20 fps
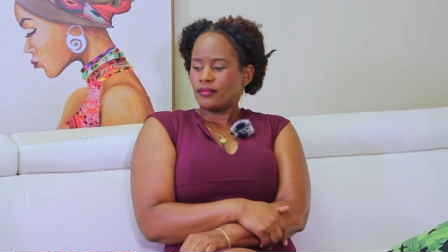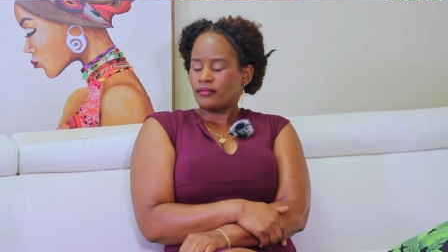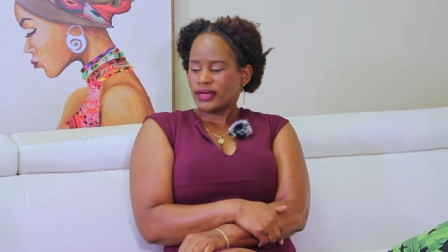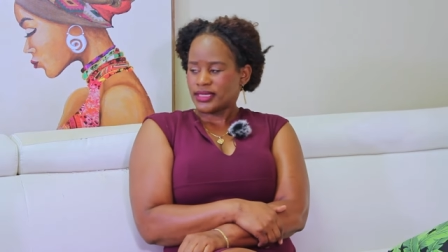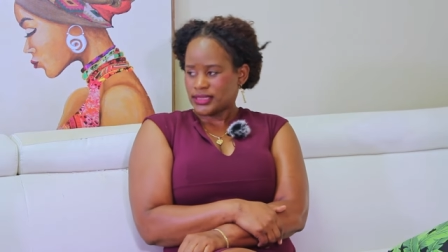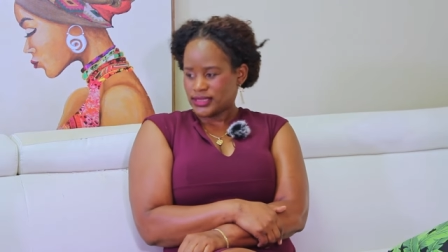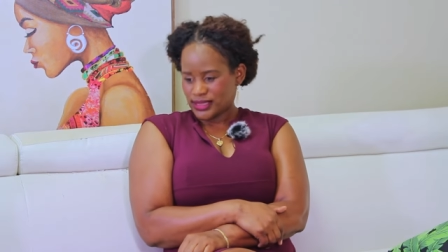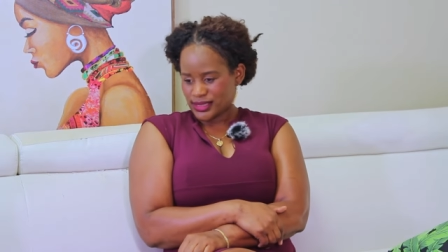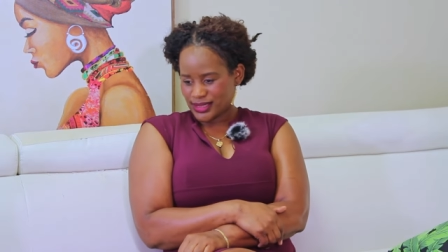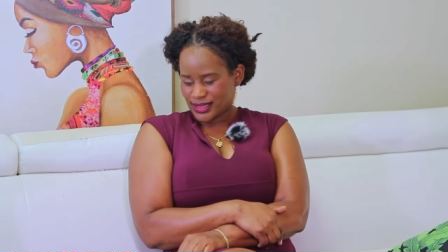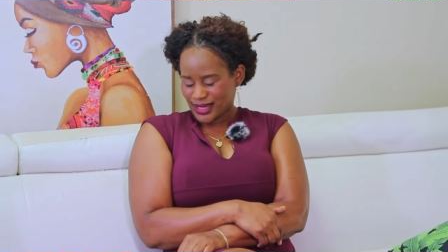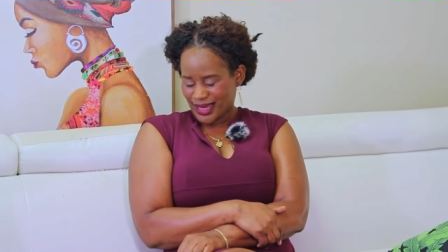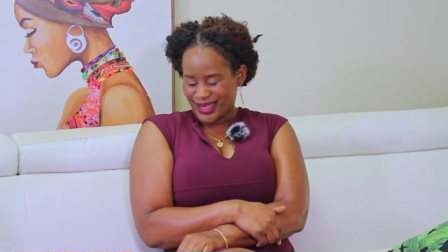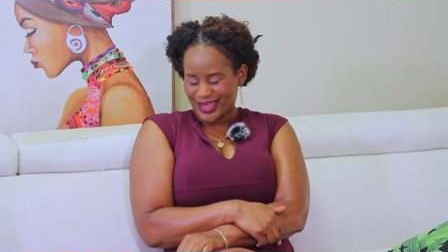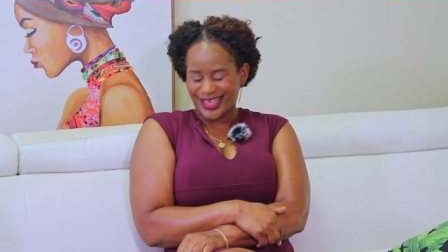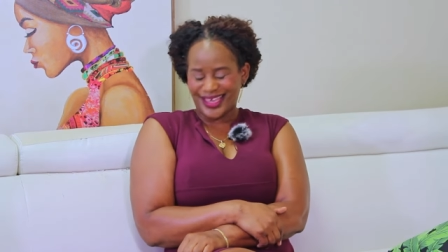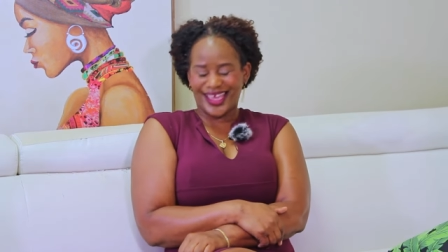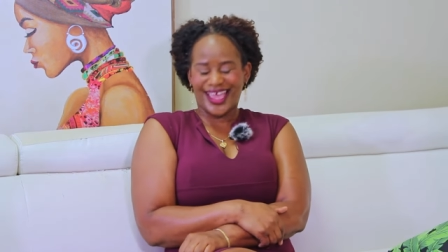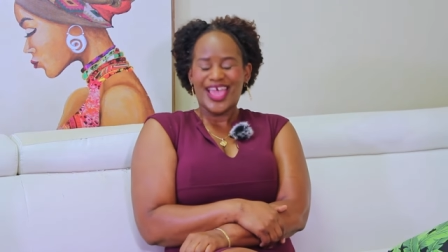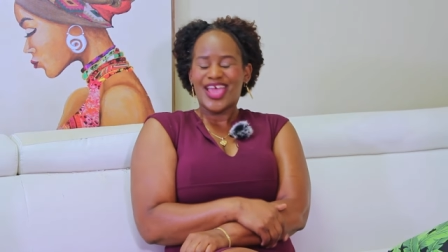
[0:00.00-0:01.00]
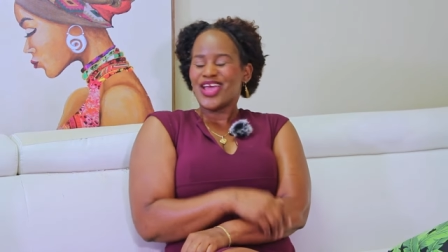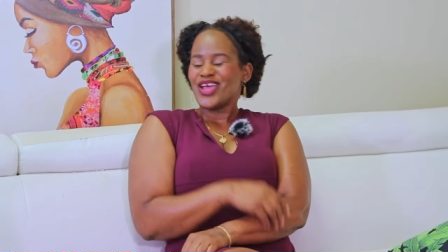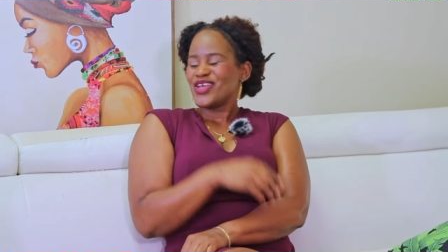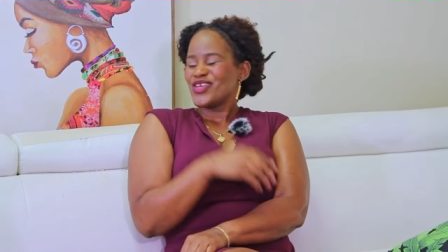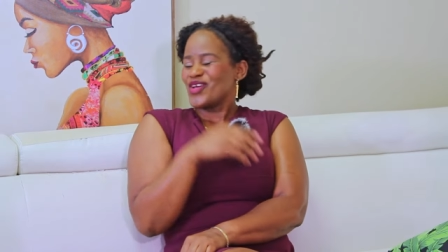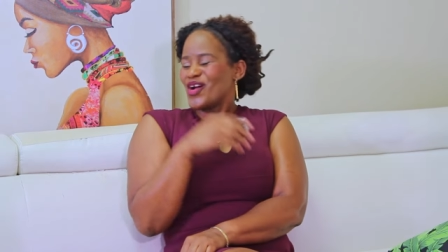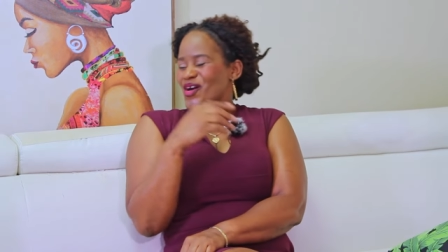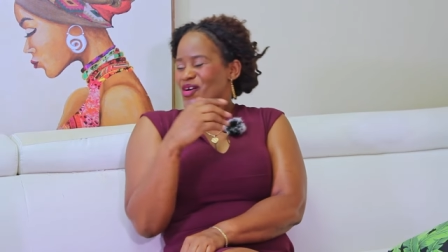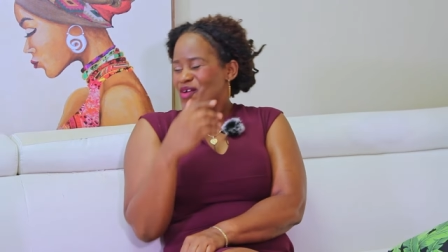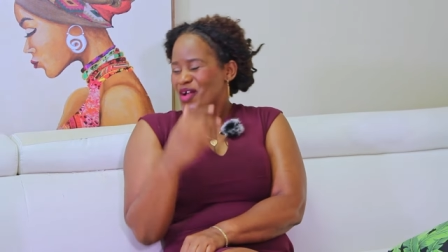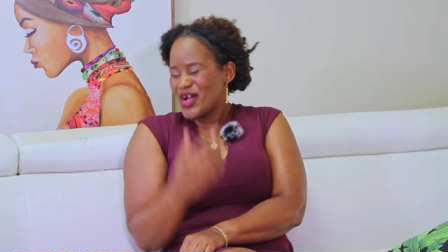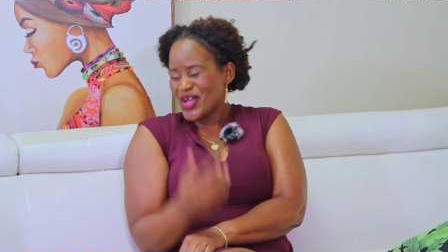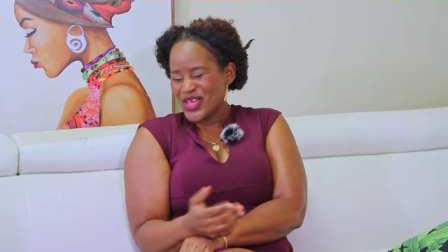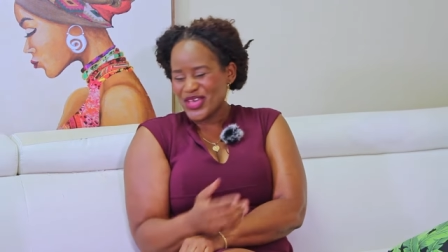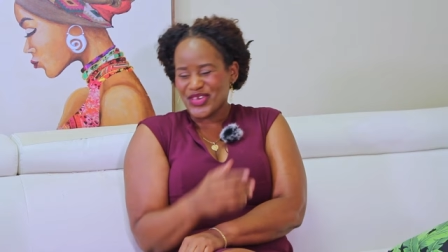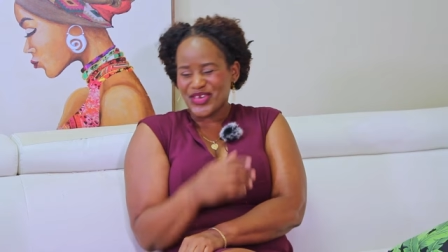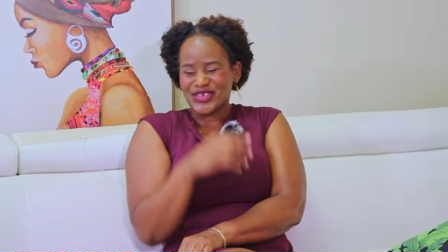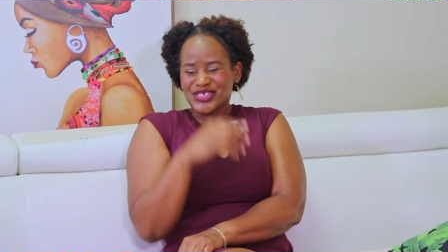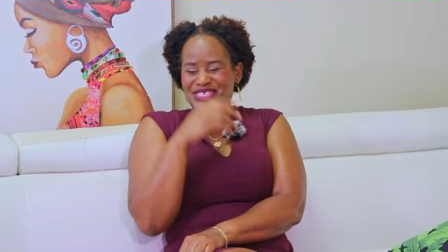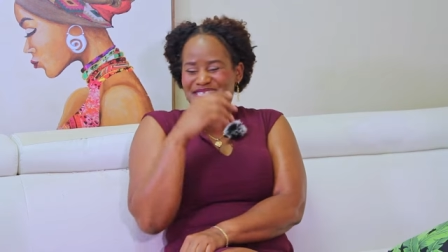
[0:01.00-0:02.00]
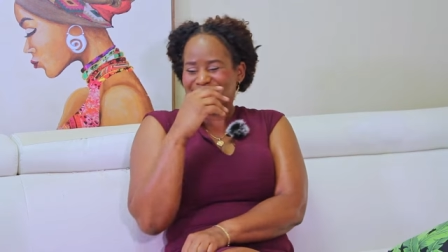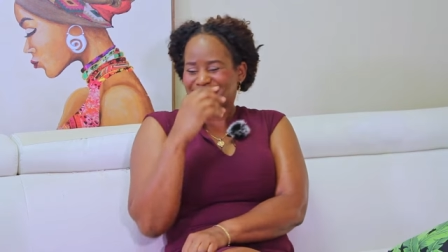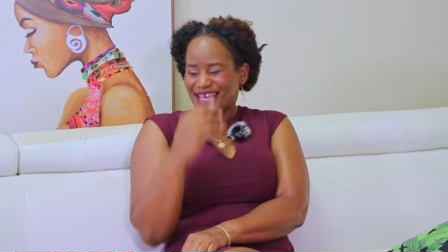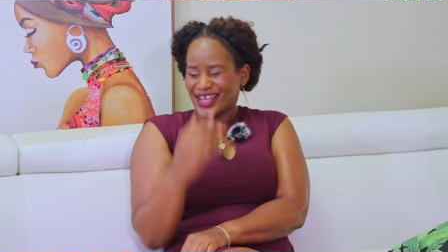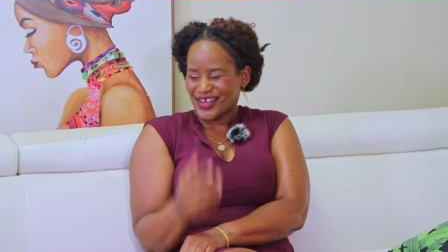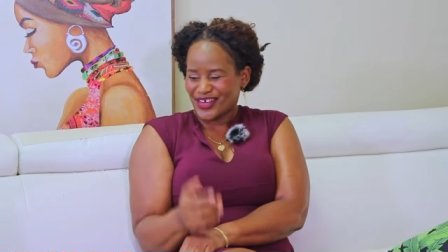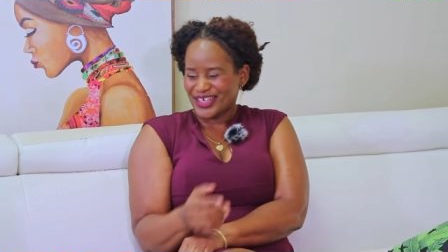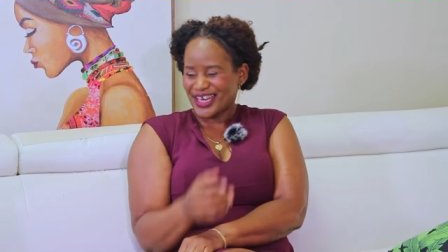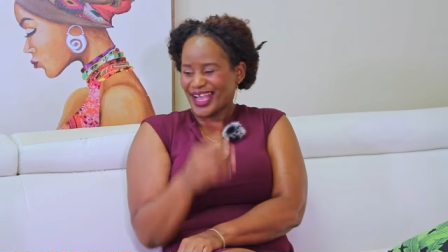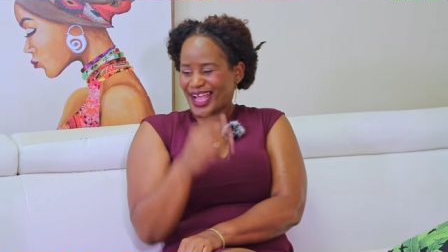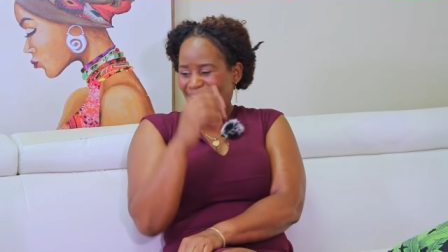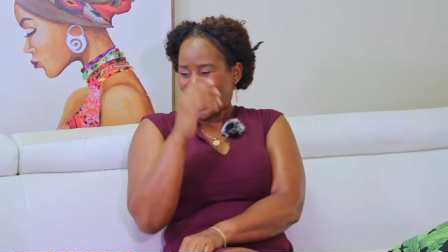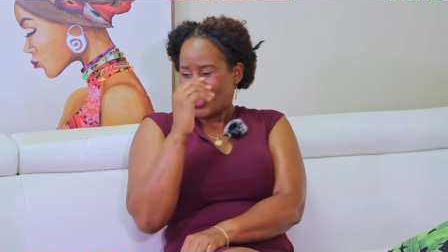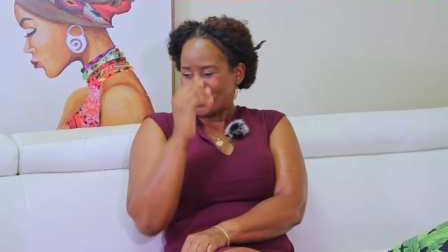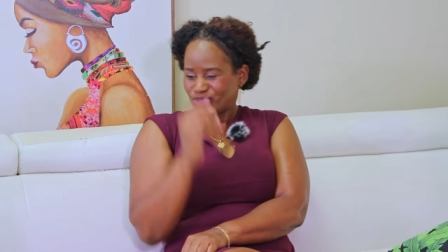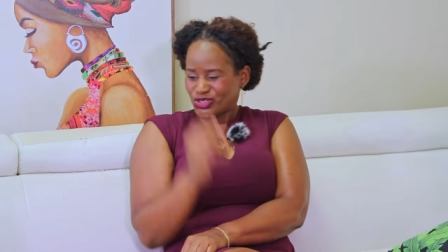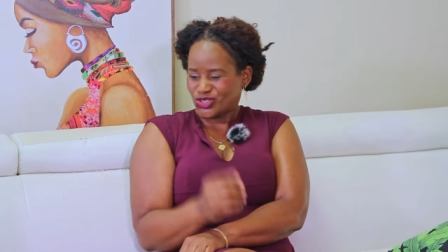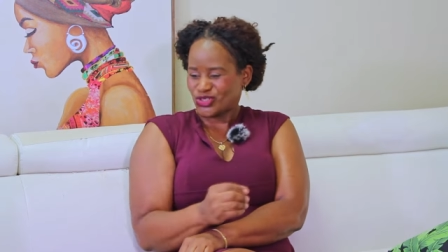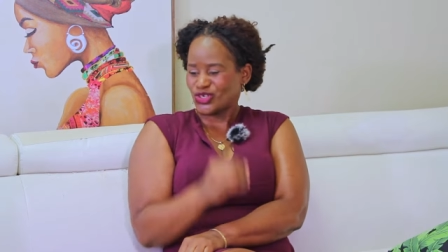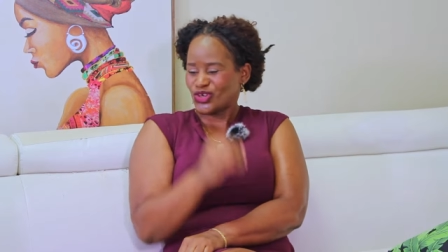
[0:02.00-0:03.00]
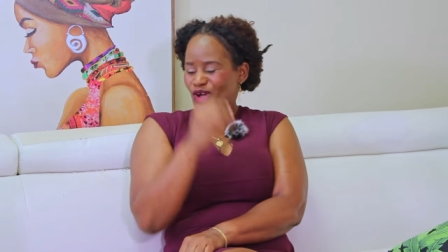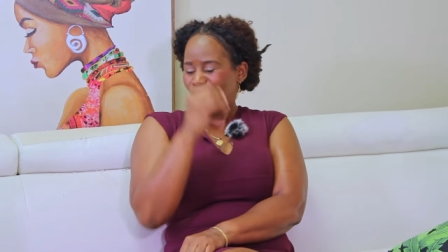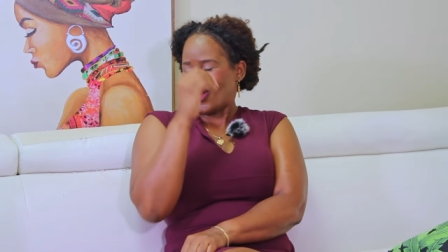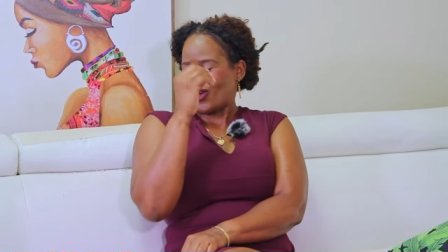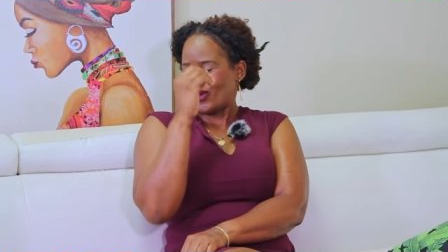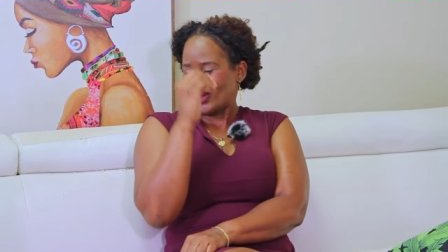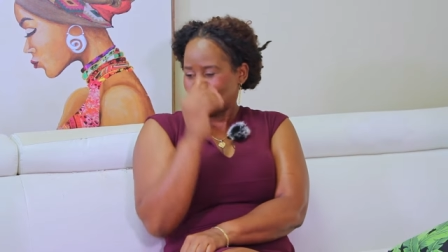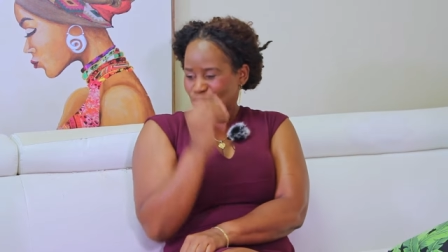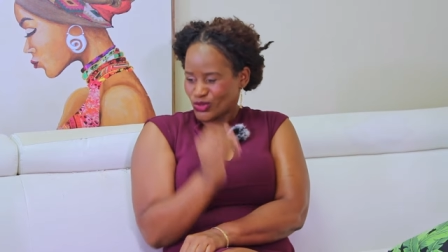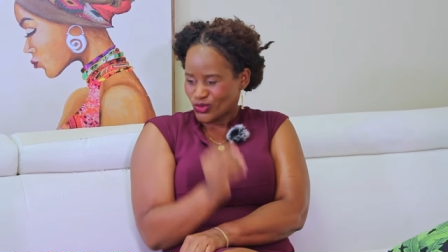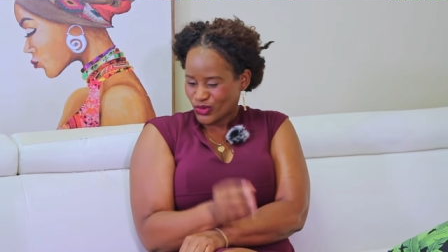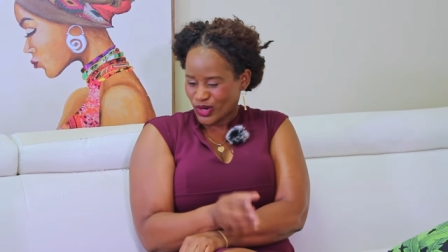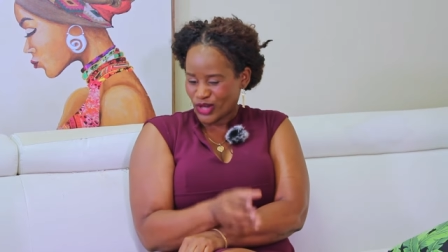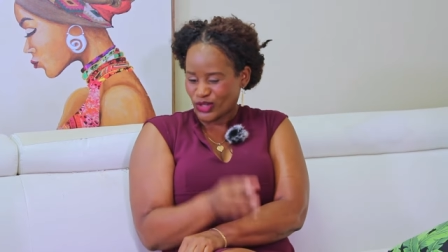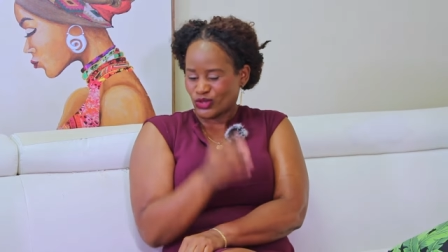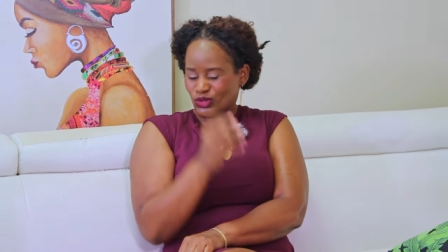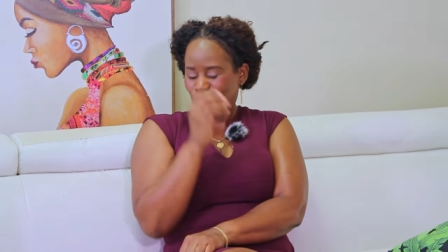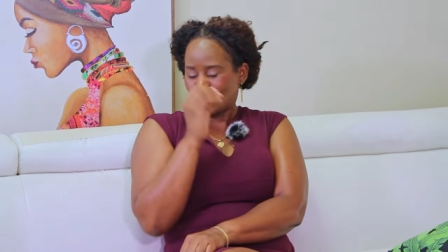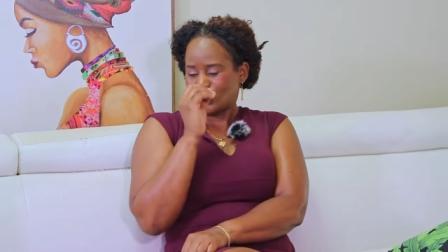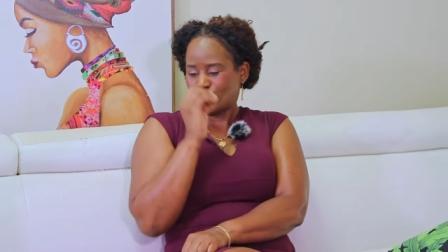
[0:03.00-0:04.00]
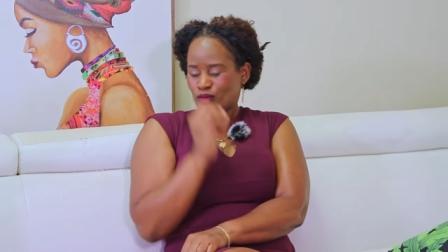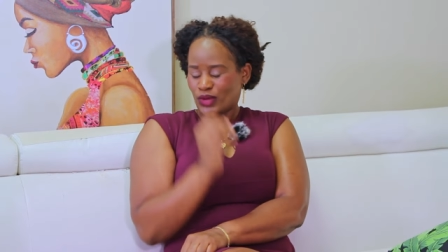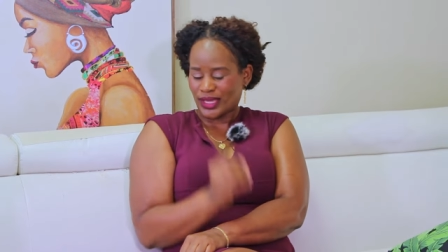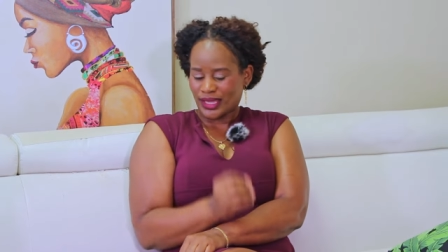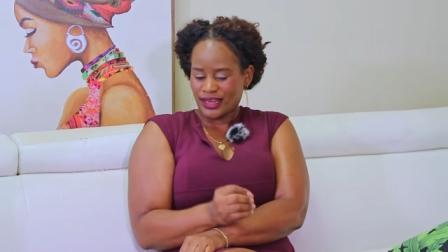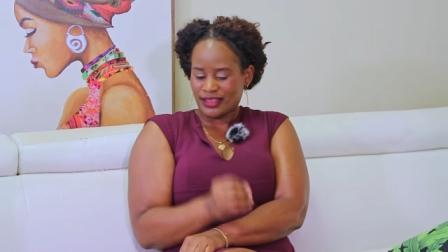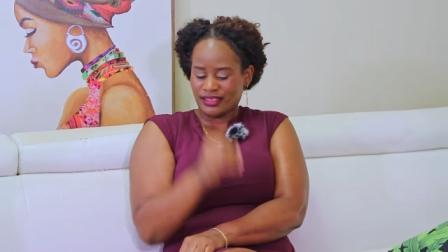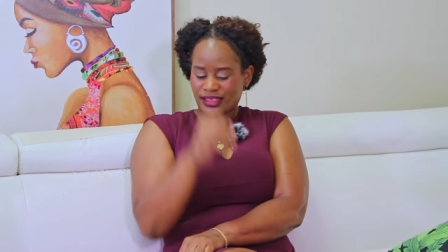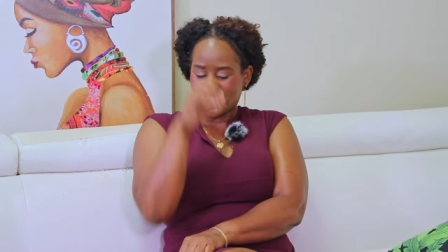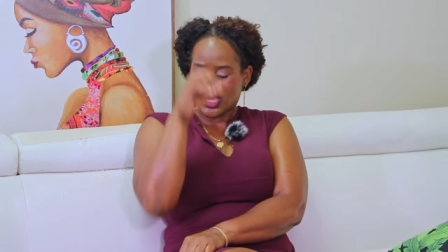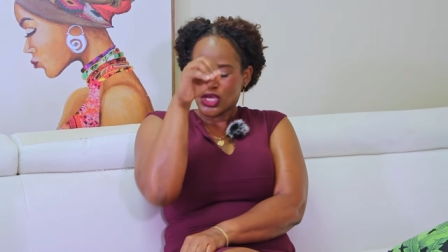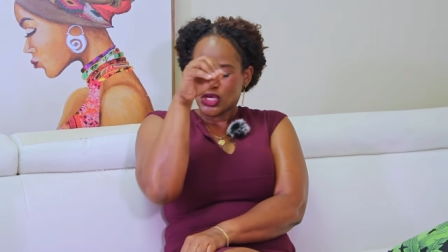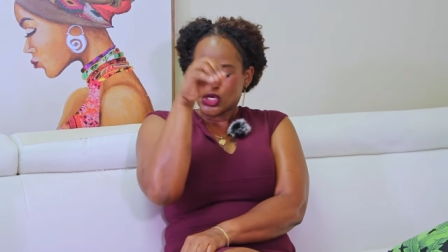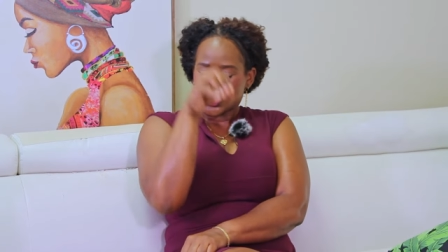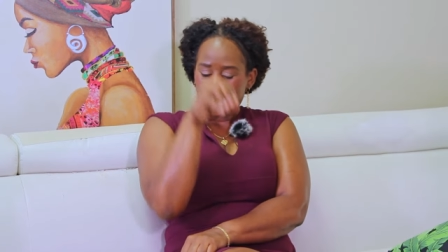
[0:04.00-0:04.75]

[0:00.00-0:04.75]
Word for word: My sister, you're, you're sitting on the couch, you're not going to work, you're not doing anything.